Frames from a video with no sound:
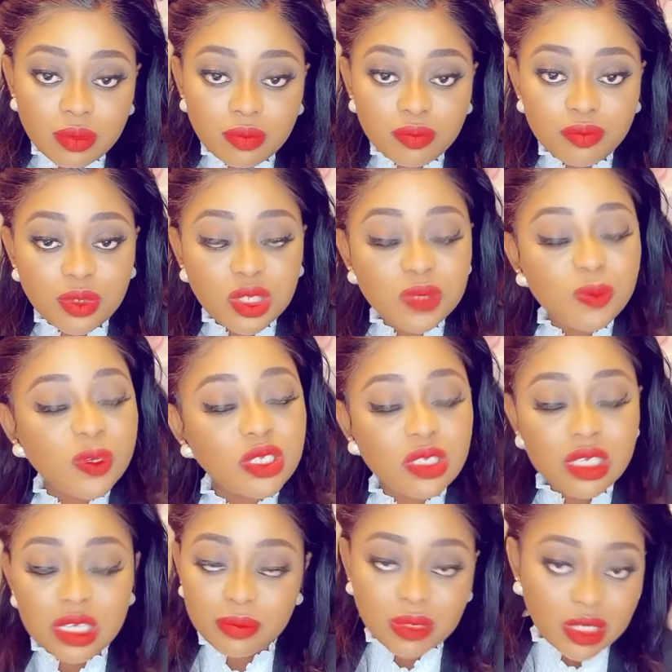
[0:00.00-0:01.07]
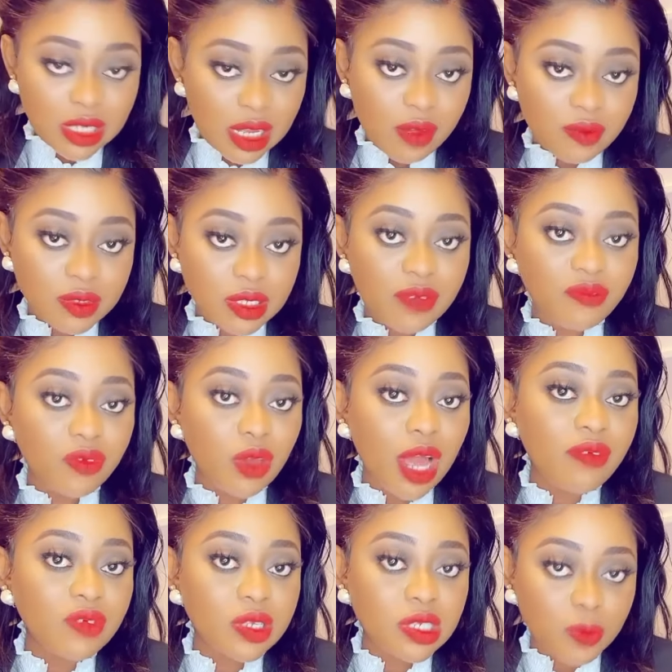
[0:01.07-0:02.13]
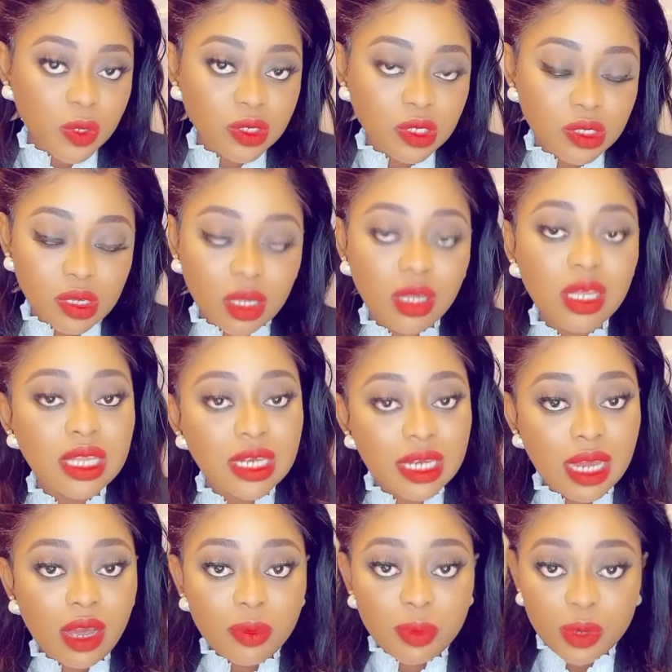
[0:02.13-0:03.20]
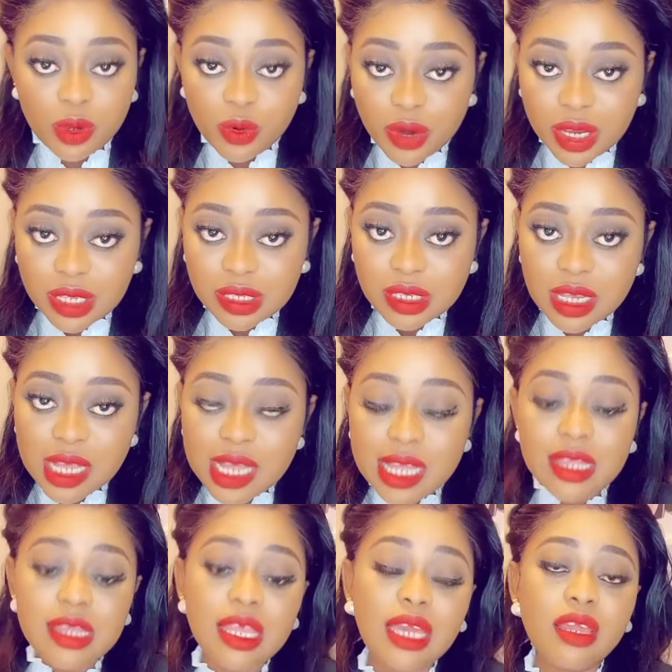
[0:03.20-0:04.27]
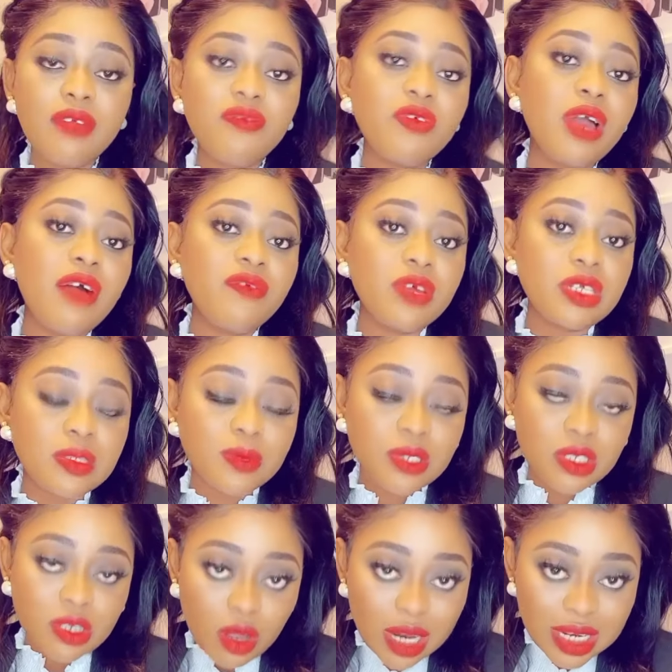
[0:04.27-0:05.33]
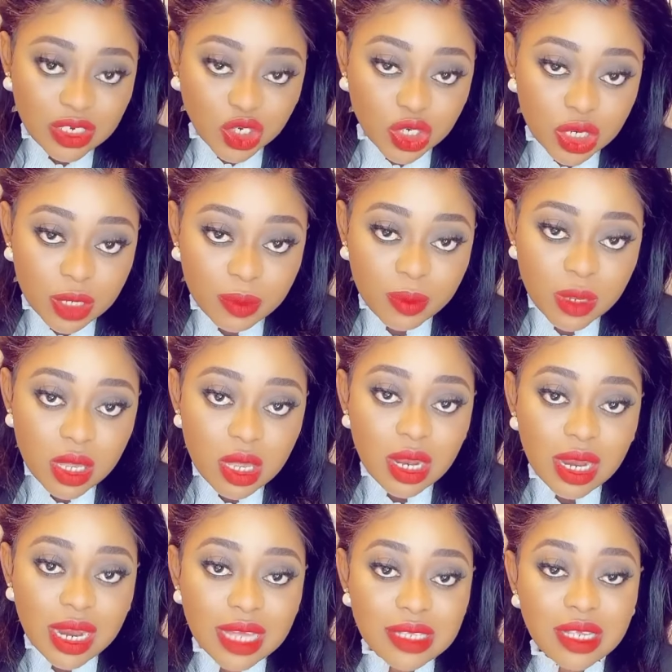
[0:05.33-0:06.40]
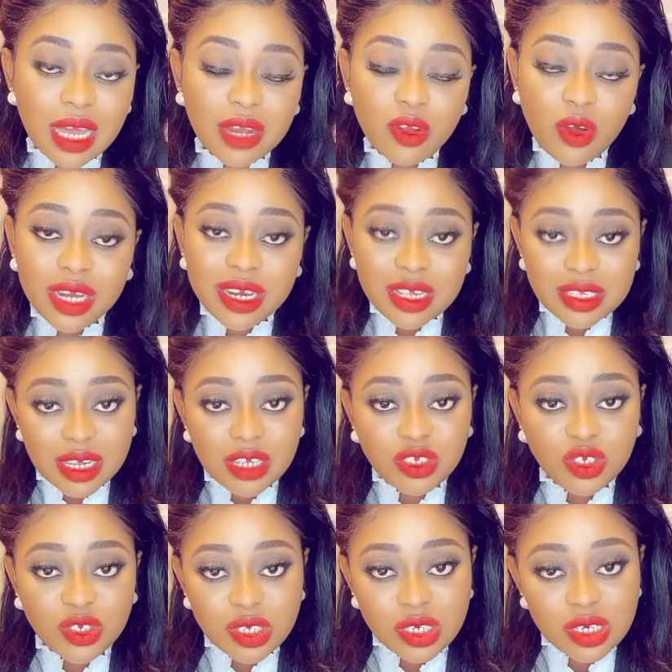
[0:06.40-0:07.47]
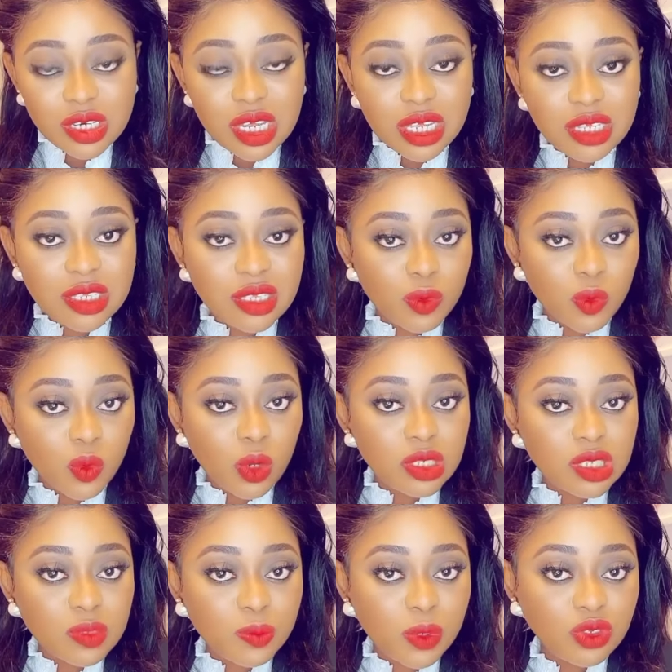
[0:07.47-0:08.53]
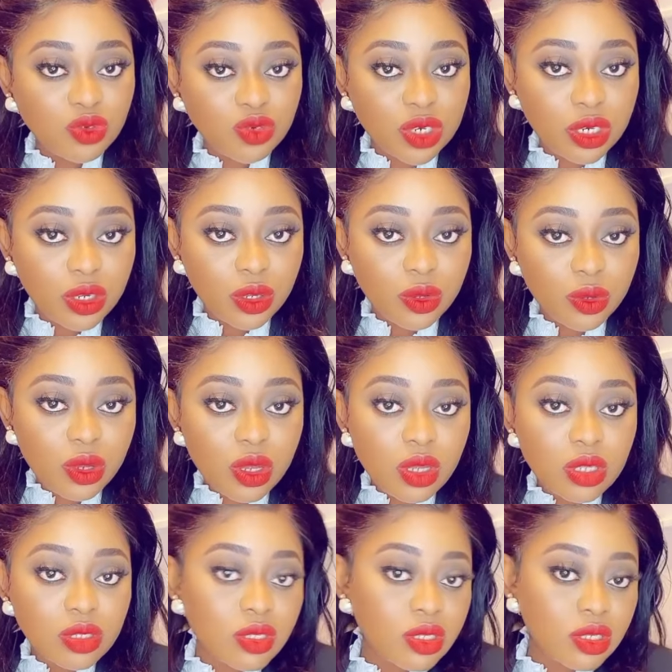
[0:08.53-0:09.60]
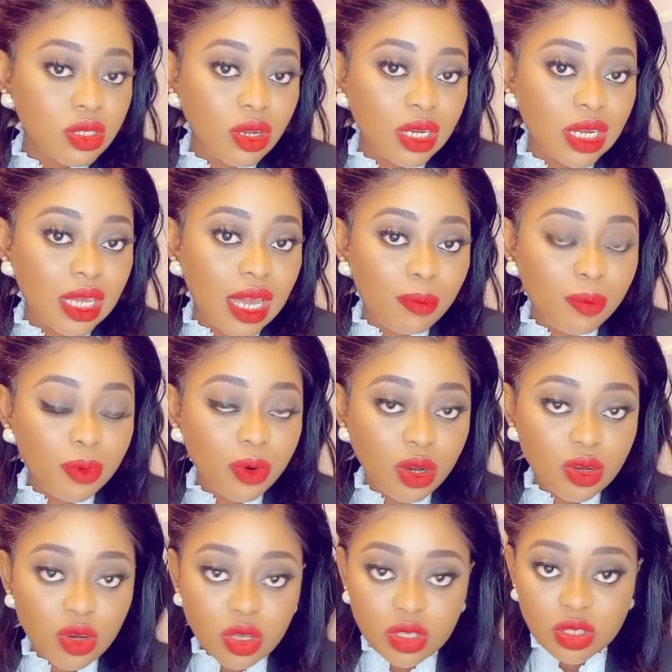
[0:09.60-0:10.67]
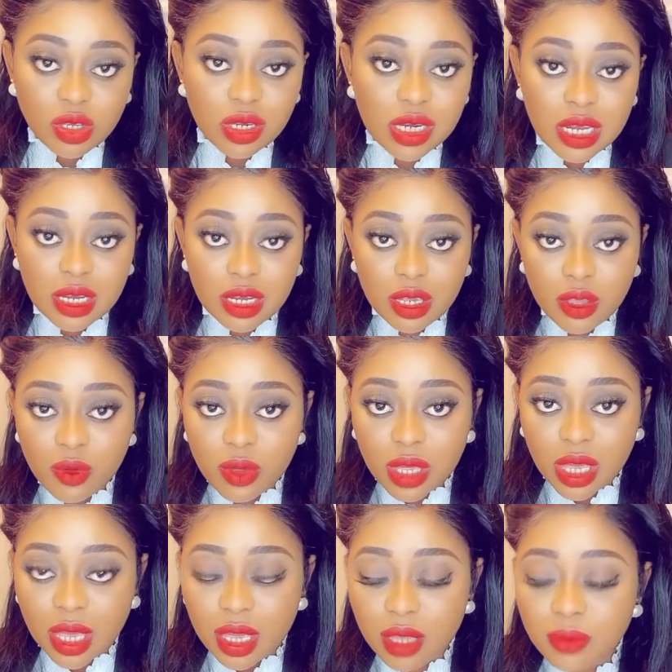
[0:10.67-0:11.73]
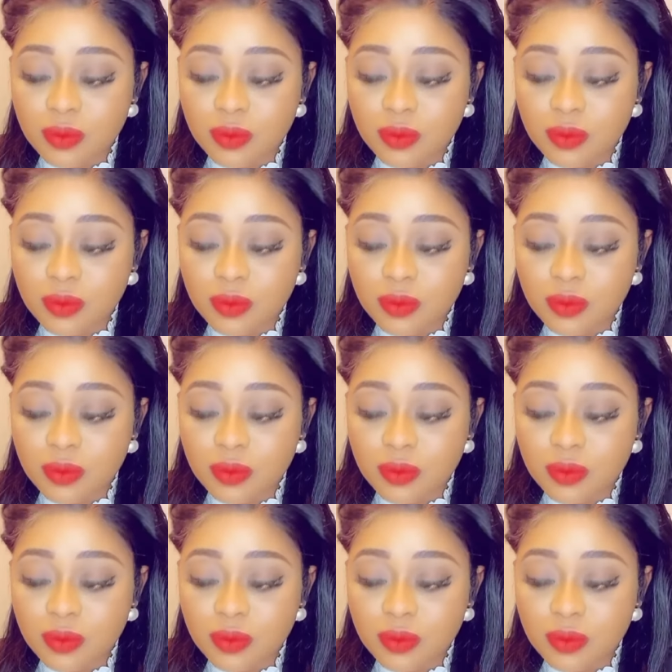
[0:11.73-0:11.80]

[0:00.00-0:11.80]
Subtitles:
sponsor themselves. If you have a sponsor, that would be great. Then if you have a scholarship, let's say an organization is the one sponsoring you to study abroad or study in the UK,